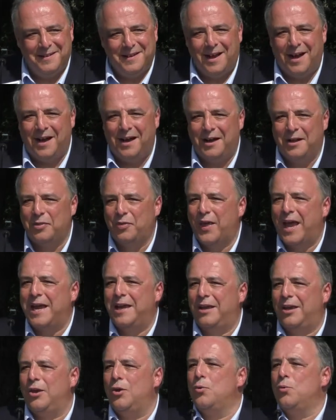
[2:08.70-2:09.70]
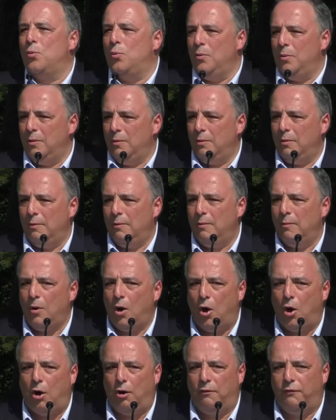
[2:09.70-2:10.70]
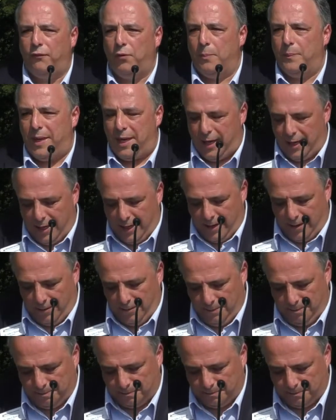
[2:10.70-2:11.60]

Uh, thank you all for being here.